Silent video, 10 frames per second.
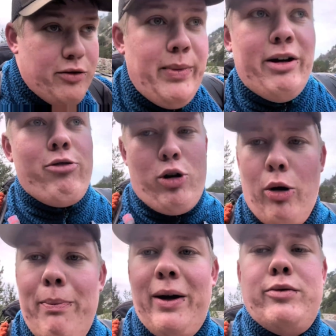mineral
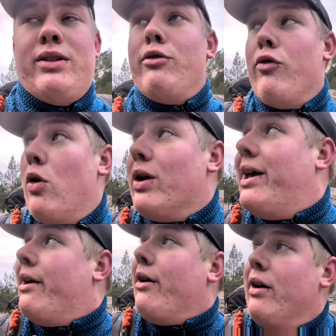compounds in the rock
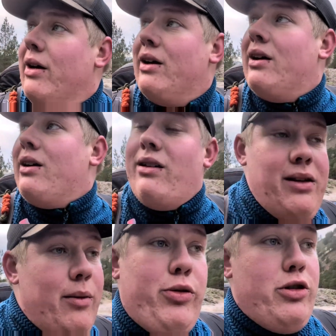here
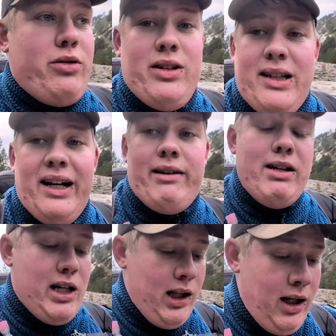that produces that green
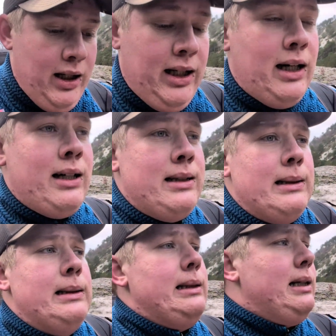colour.
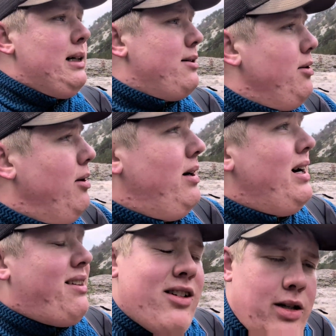So
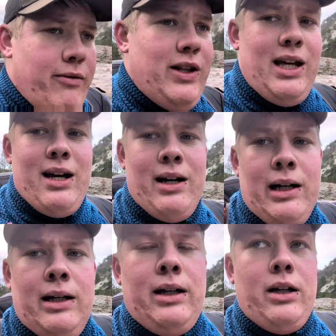it's actually a really
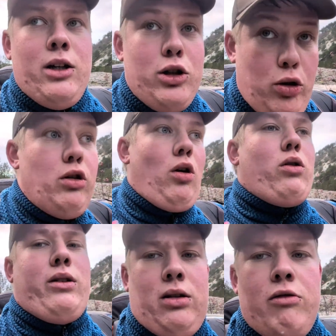good
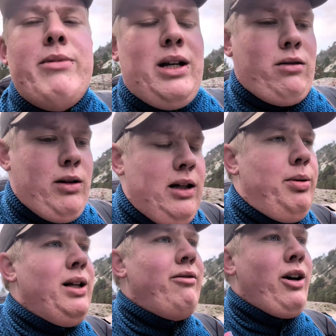loch to swim in as well, I
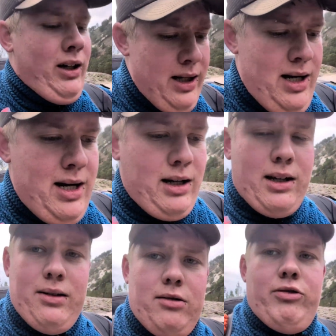believe,
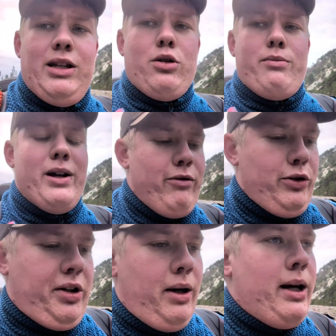because it's really good minerals.